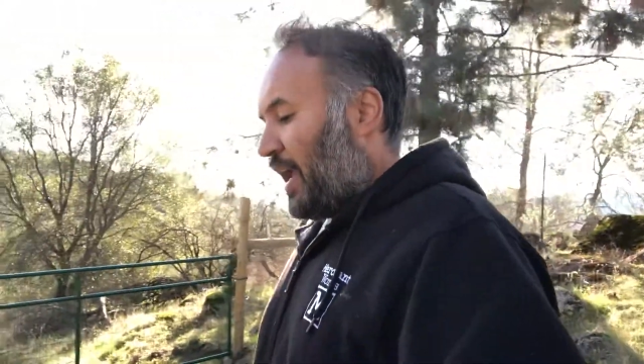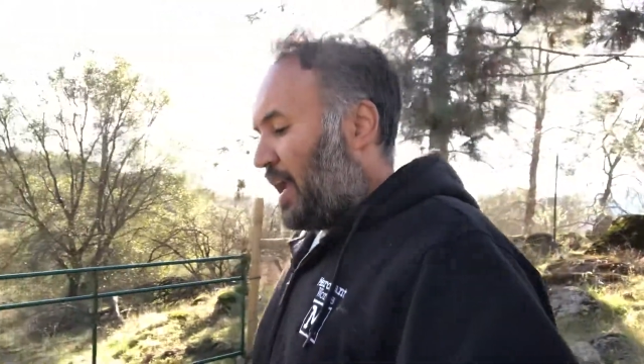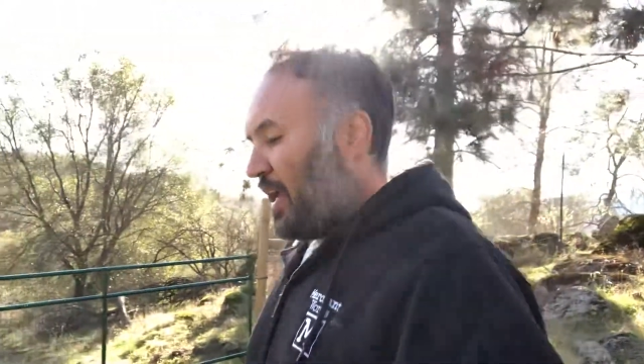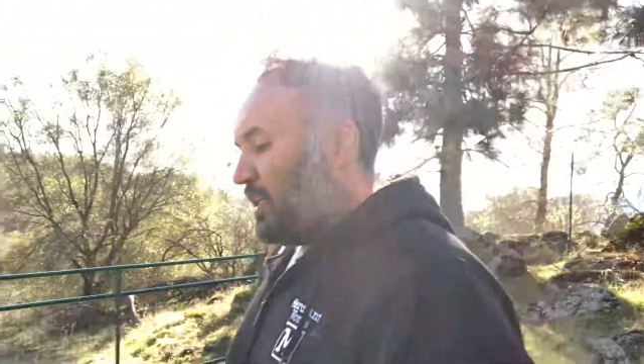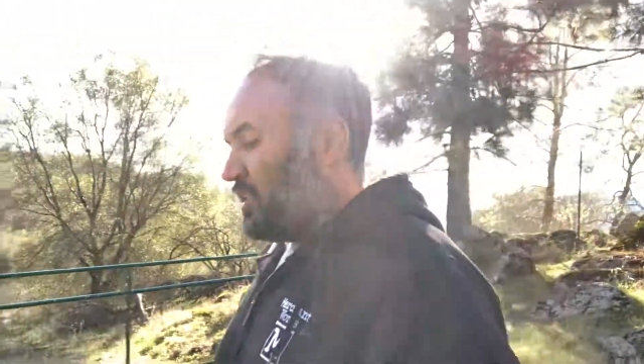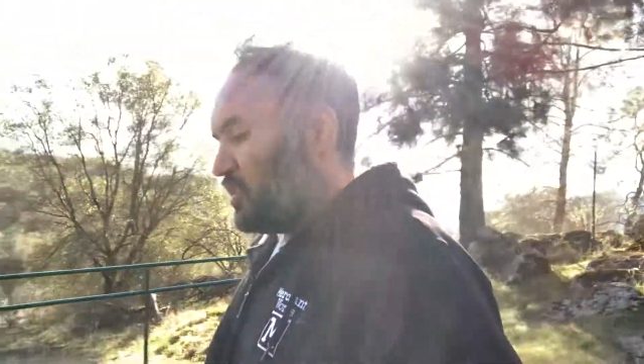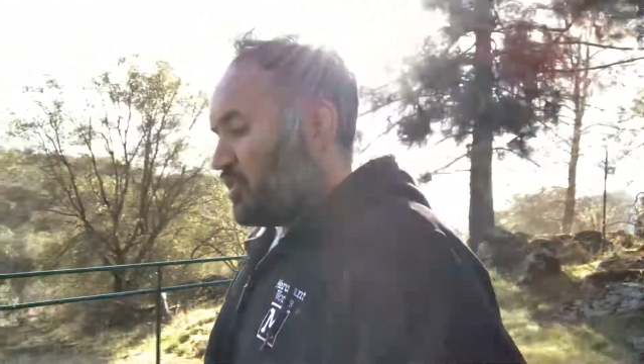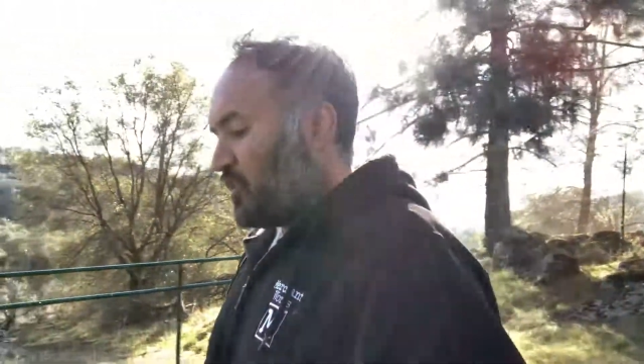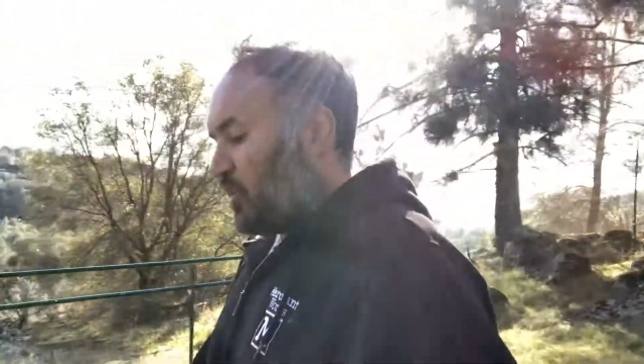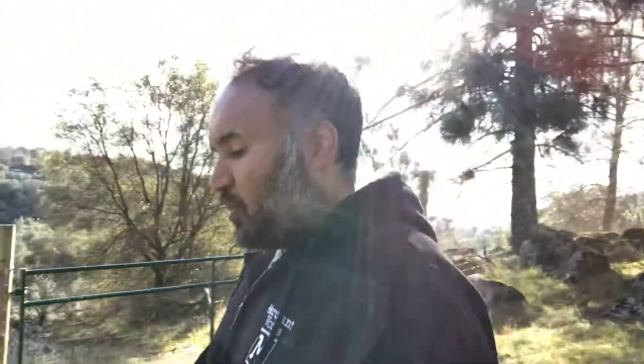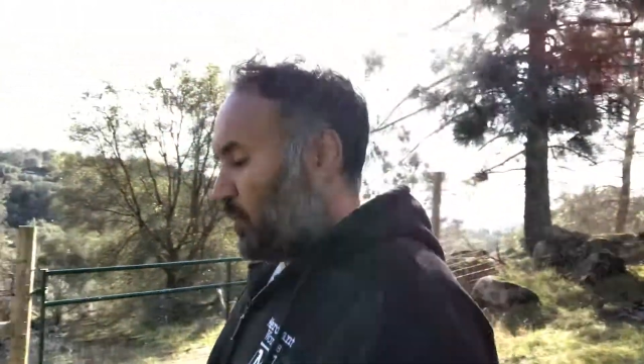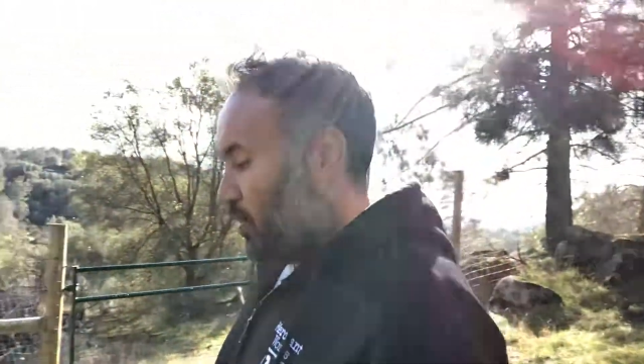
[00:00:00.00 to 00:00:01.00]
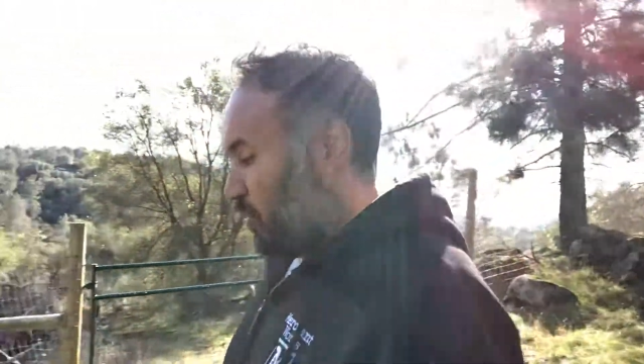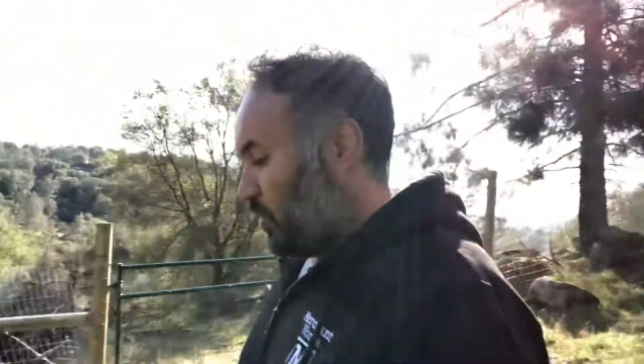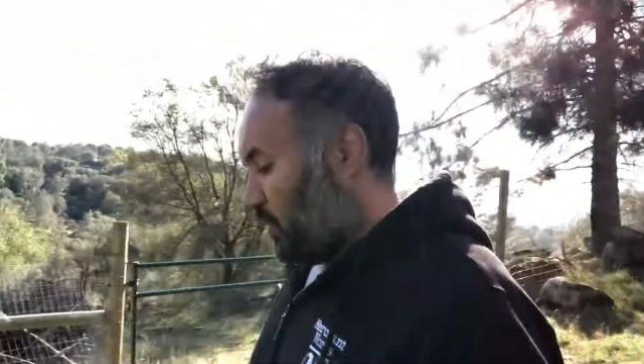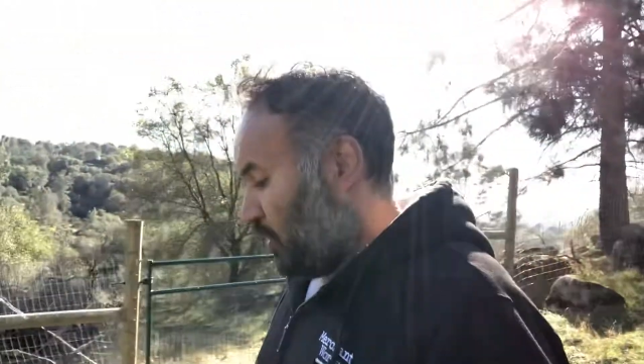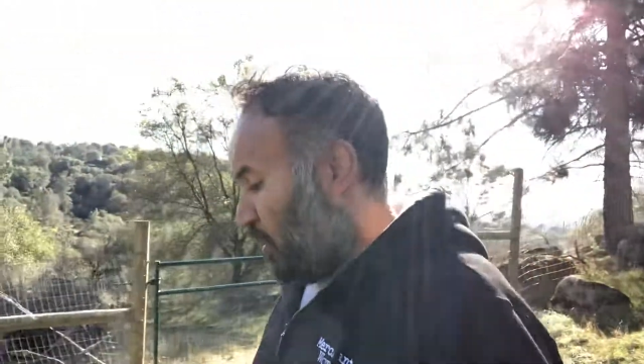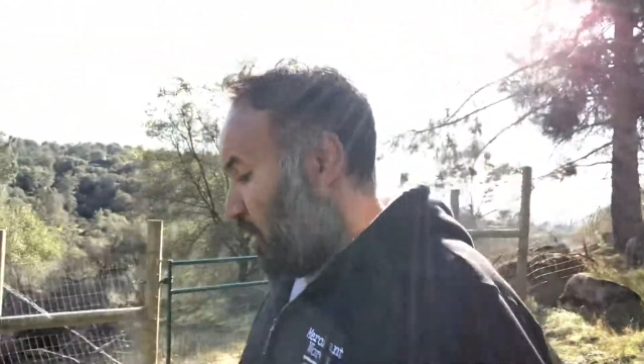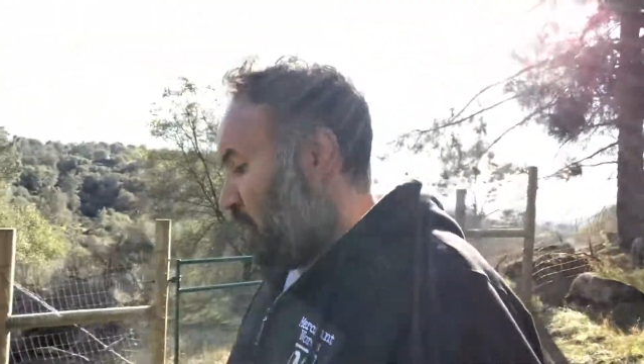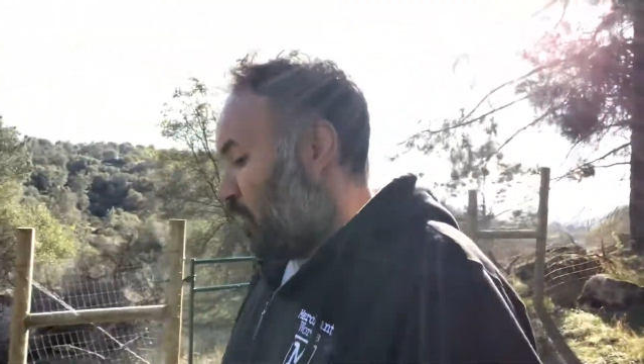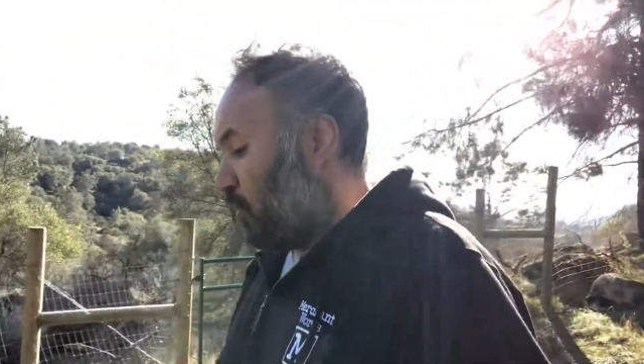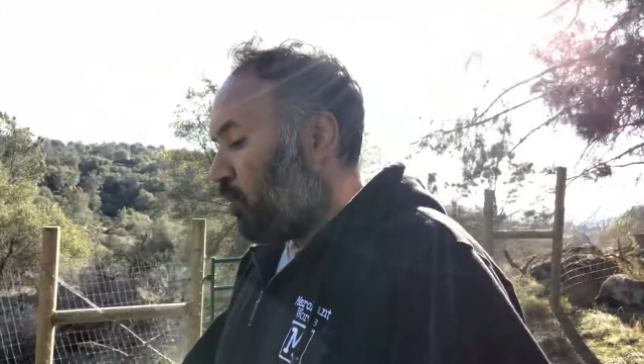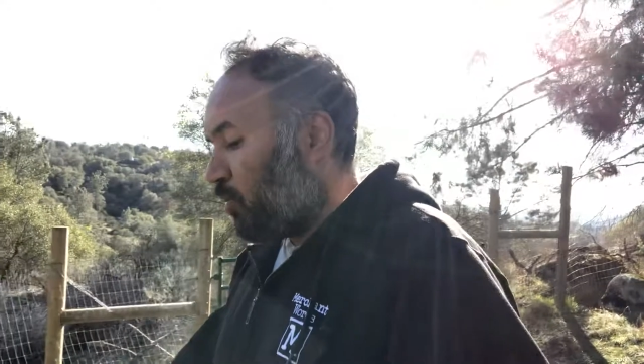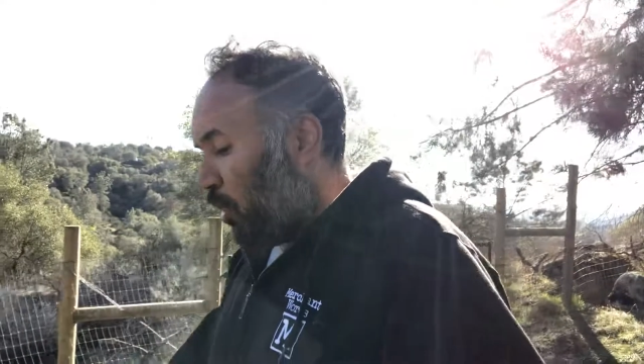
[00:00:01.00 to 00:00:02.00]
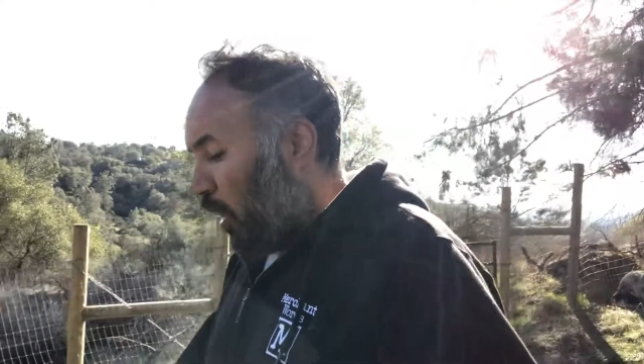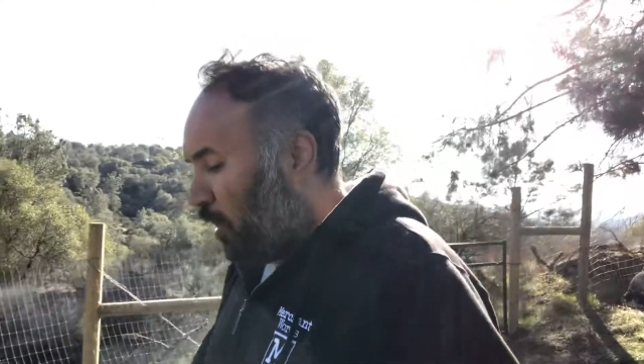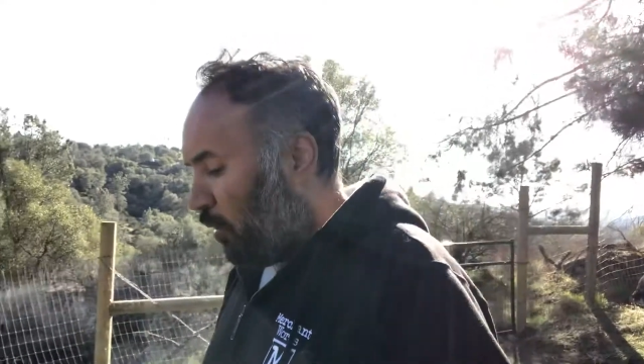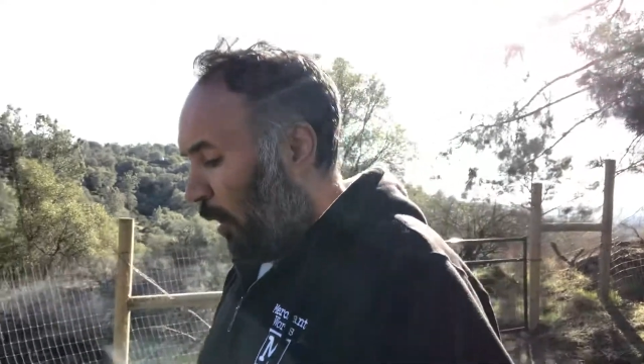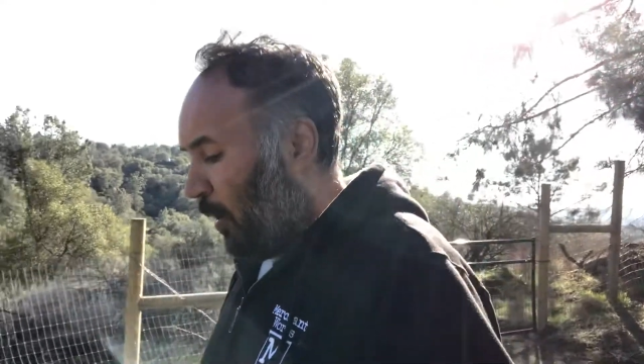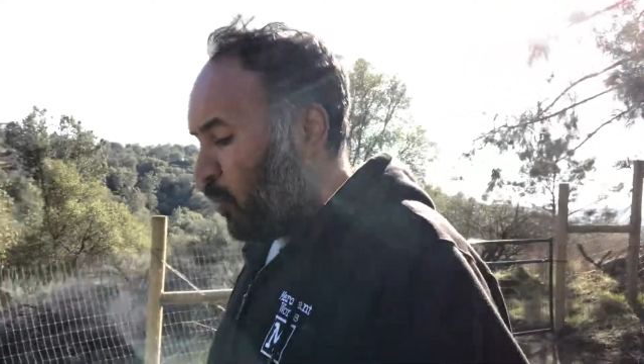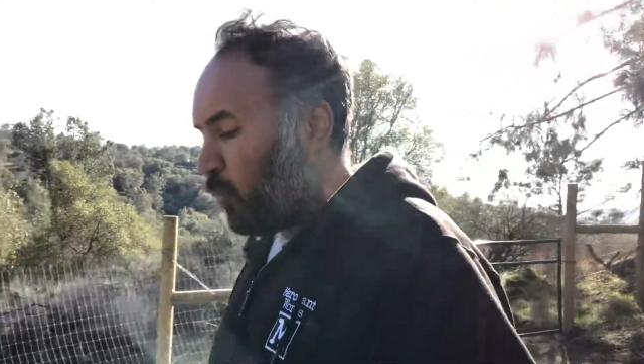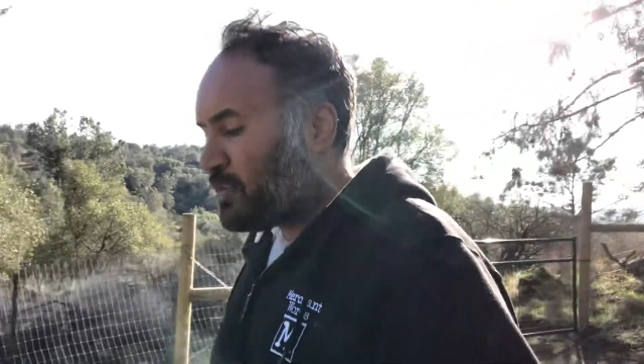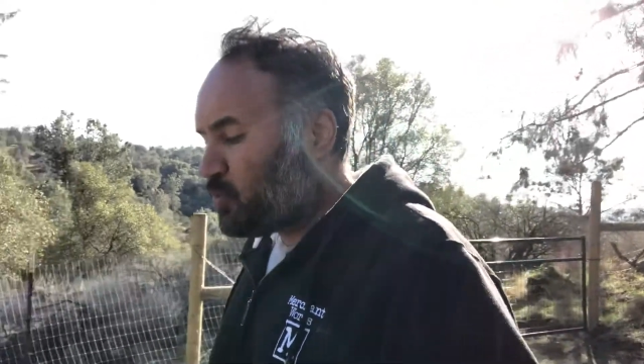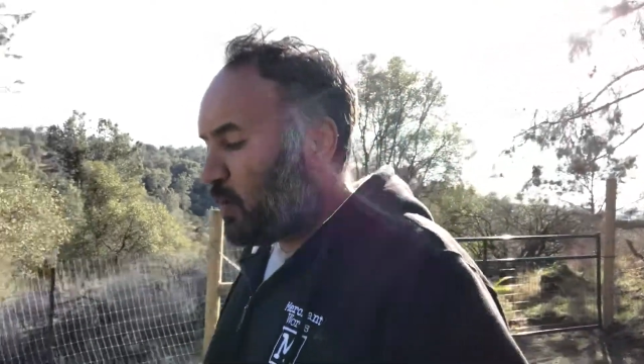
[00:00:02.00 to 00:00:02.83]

And so what's